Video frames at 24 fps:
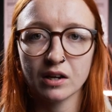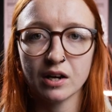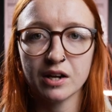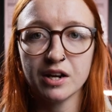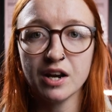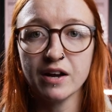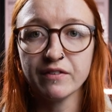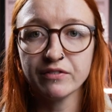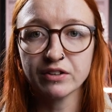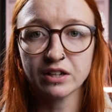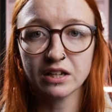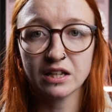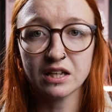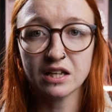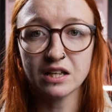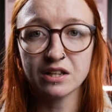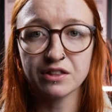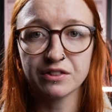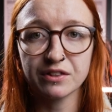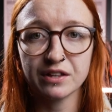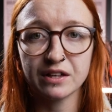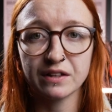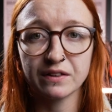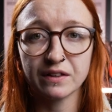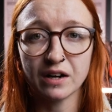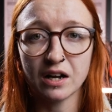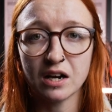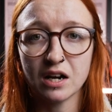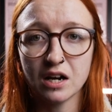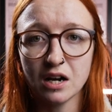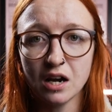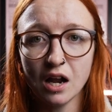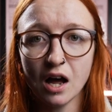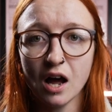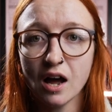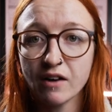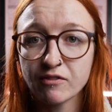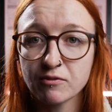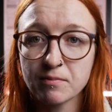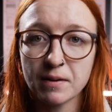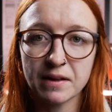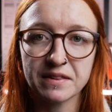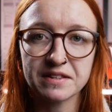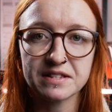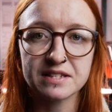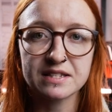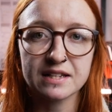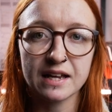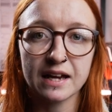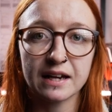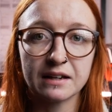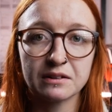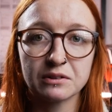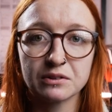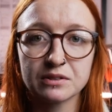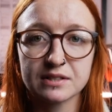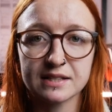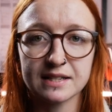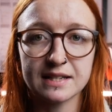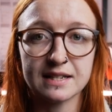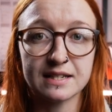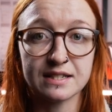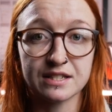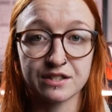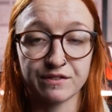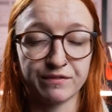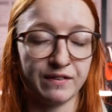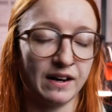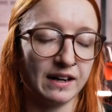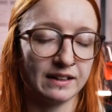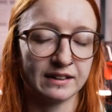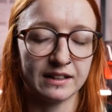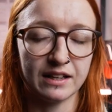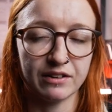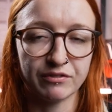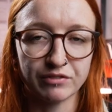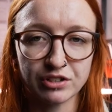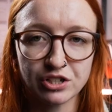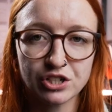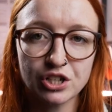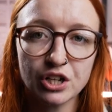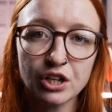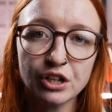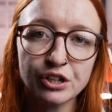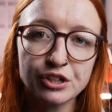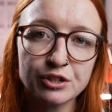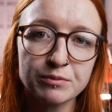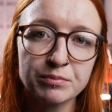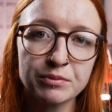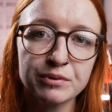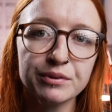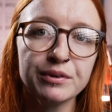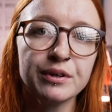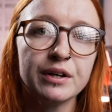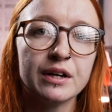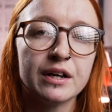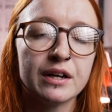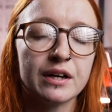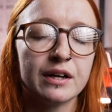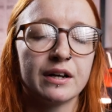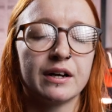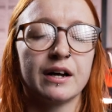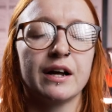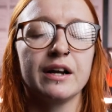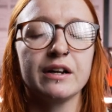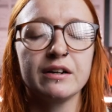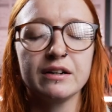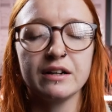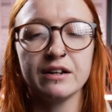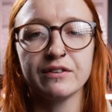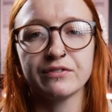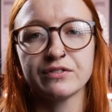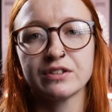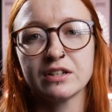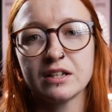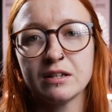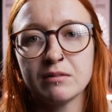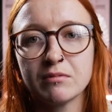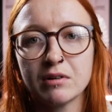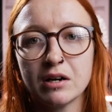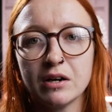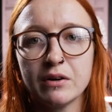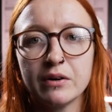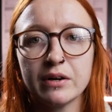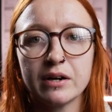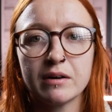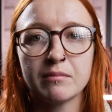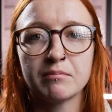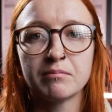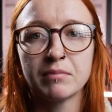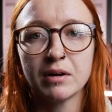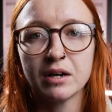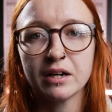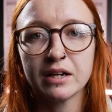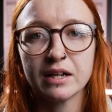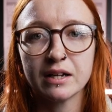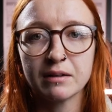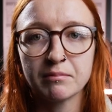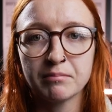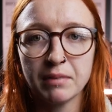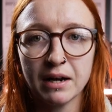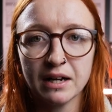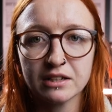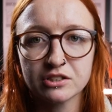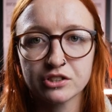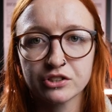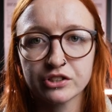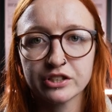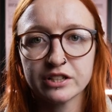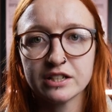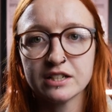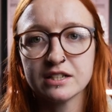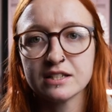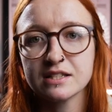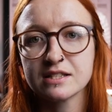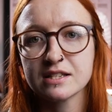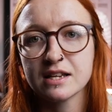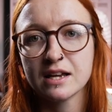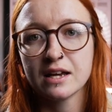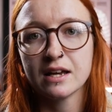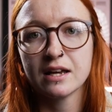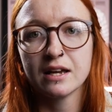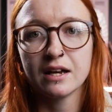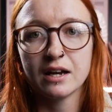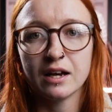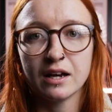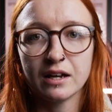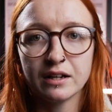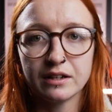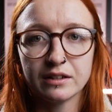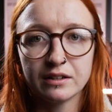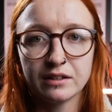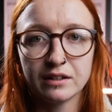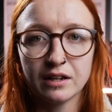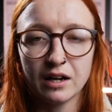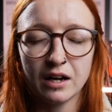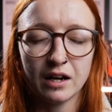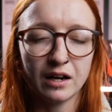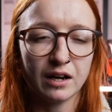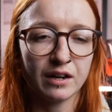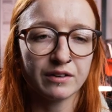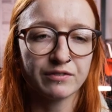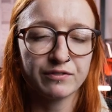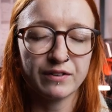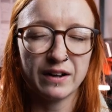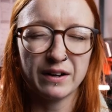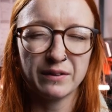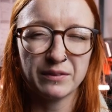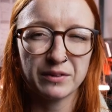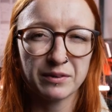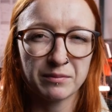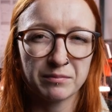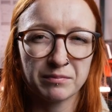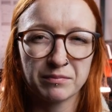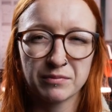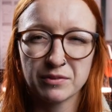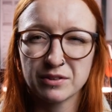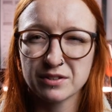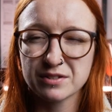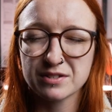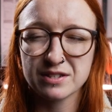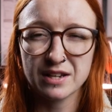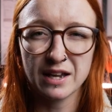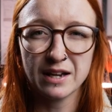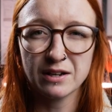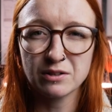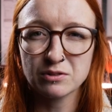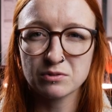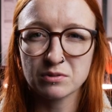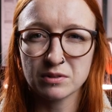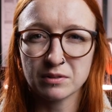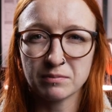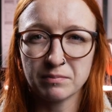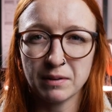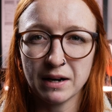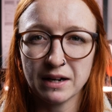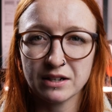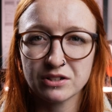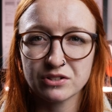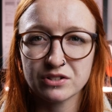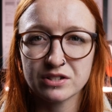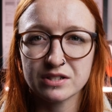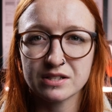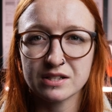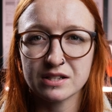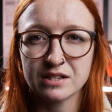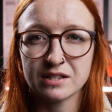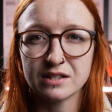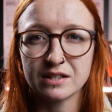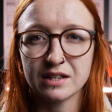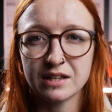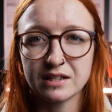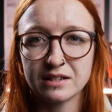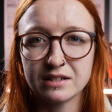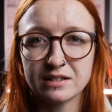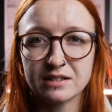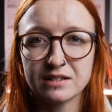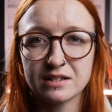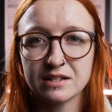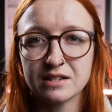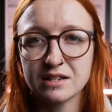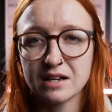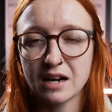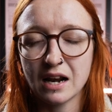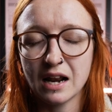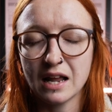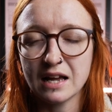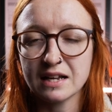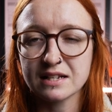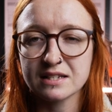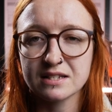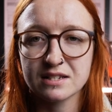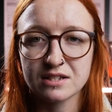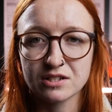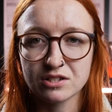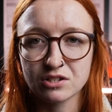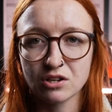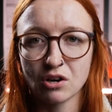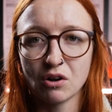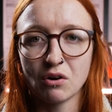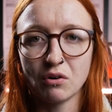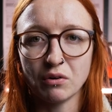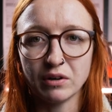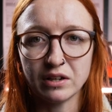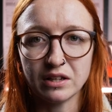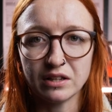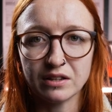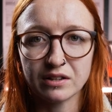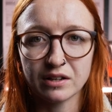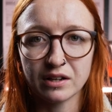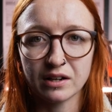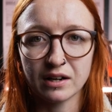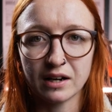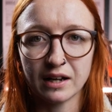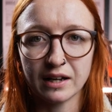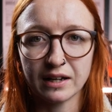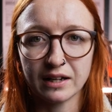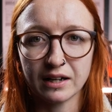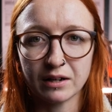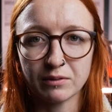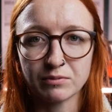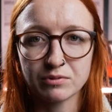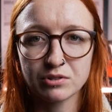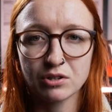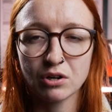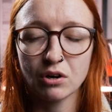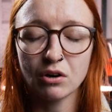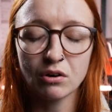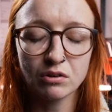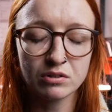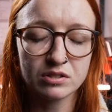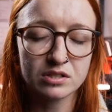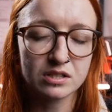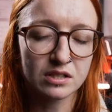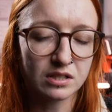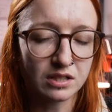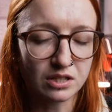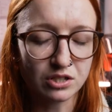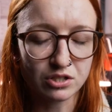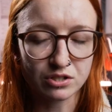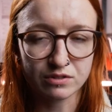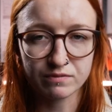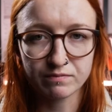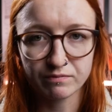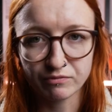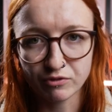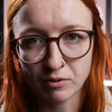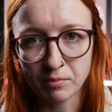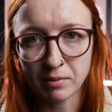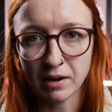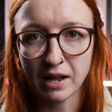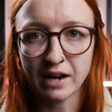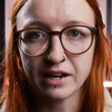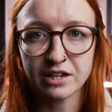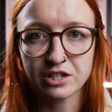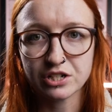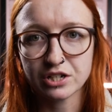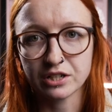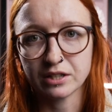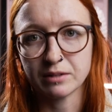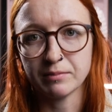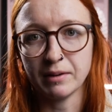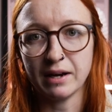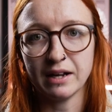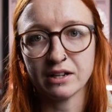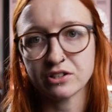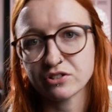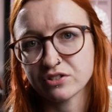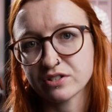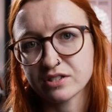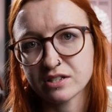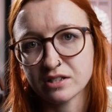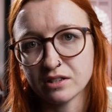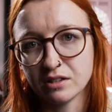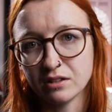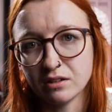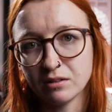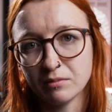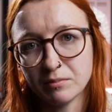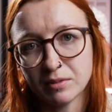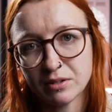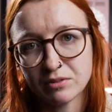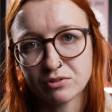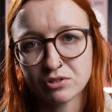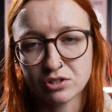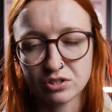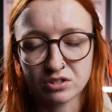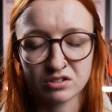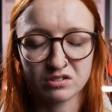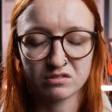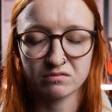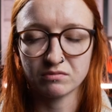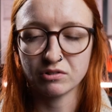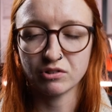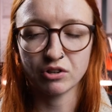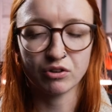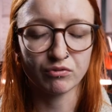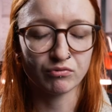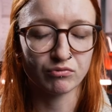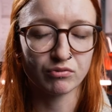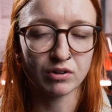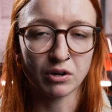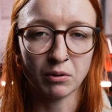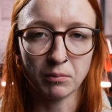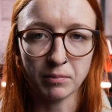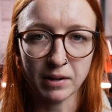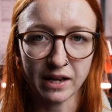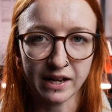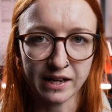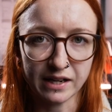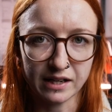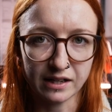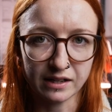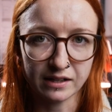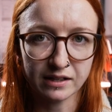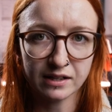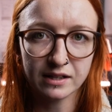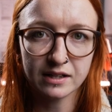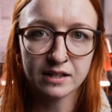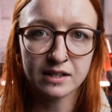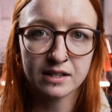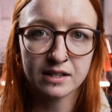Another key thing that I love about these scales is the fact they're rechargeable. I don't have to keep going and buying batteries, and I found that the scales with the batteries in, they didn't last as long either. Like I was constantly just replenishing the batteries in them. It was just a real pain.